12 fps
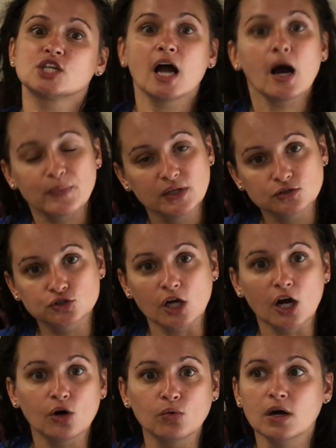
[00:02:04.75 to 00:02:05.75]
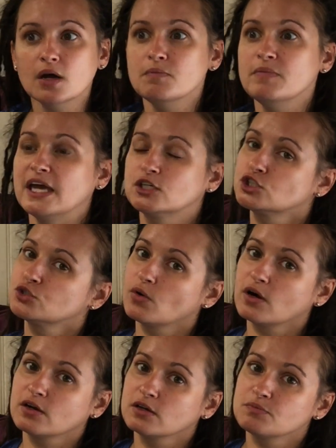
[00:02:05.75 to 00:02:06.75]
it up. So make
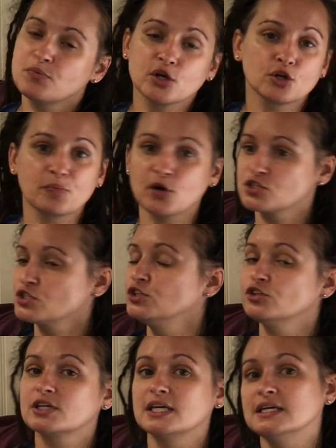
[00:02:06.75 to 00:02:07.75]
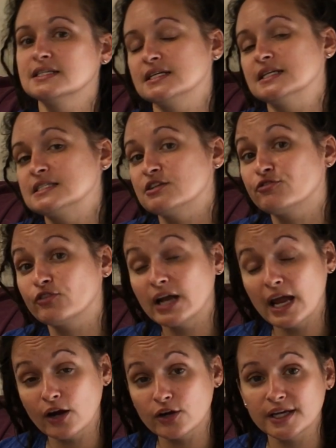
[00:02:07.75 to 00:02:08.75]
sure, put your purse and your keys in a different
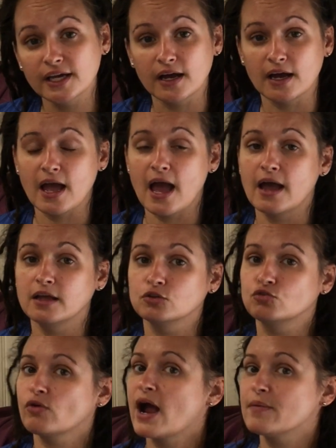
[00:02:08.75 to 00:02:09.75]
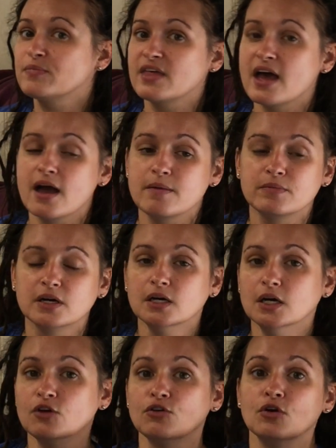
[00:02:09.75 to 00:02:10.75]
area and grab them,
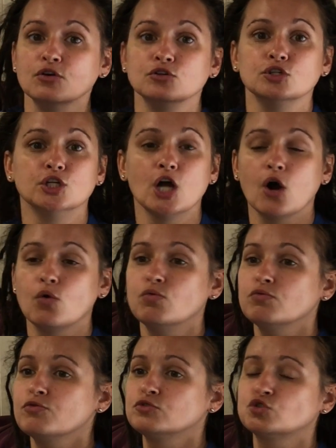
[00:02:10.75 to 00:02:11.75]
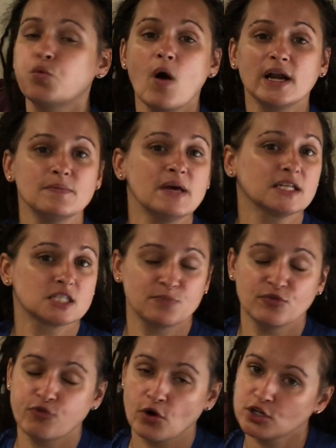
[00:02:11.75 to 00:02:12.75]
20 minutes
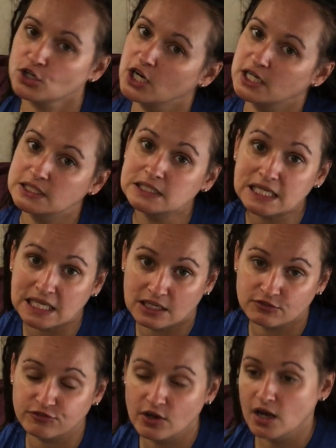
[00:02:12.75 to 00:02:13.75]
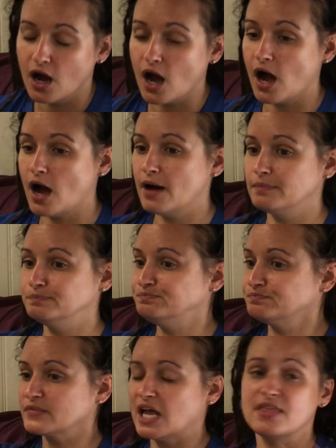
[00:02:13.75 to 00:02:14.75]
before you're gonna leave.
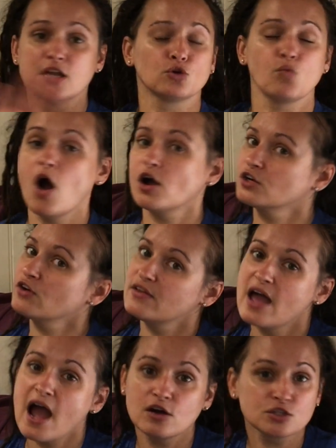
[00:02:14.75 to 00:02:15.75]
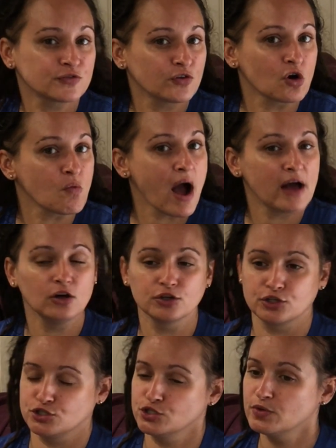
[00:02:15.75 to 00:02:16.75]
And then you're walking around the house for a
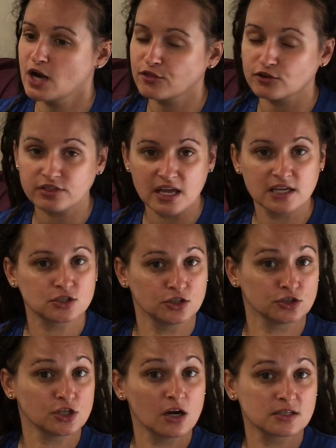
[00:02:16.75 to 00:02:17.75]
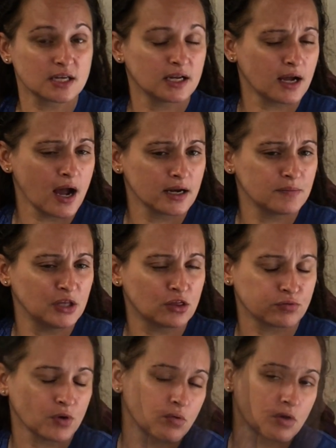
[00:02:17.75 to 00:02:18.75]
while, you're doing other things, and your dog's gonna kind of be
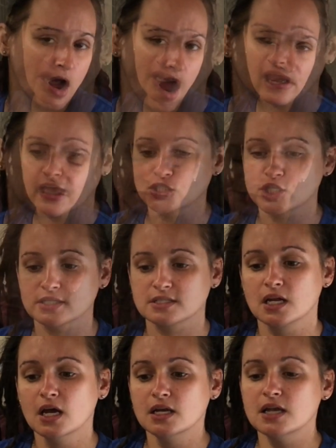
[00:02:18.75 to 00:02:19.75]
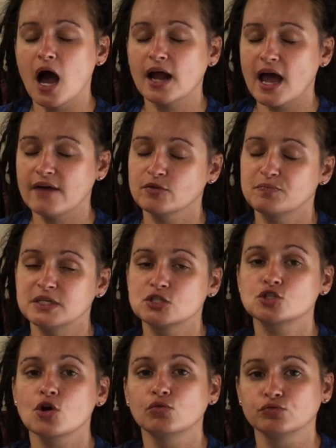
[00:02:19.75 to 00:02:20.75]
thrown off, and just not have it be
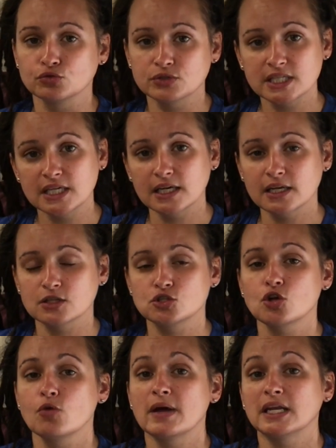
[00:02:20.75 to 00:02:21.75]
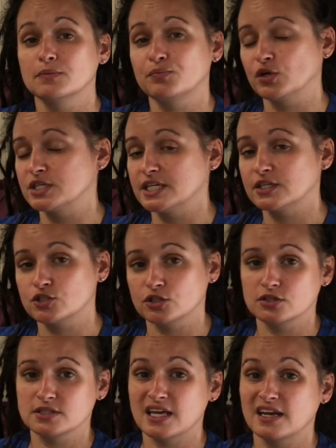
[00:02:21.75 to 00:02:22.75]
so routine and so many
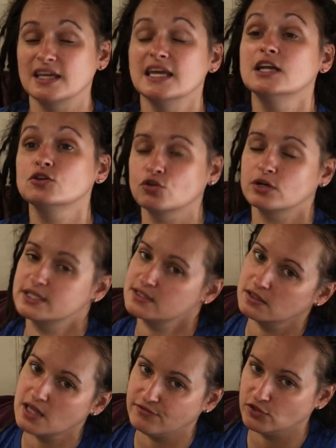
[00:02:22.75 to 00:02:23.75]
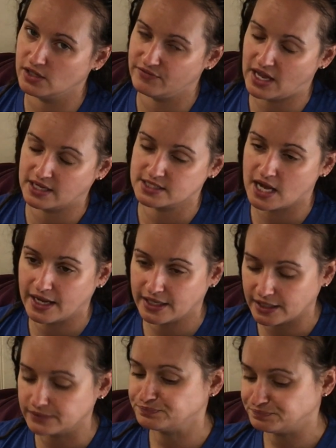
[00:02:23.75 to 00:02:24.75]
predictors that increase the level of anxiety.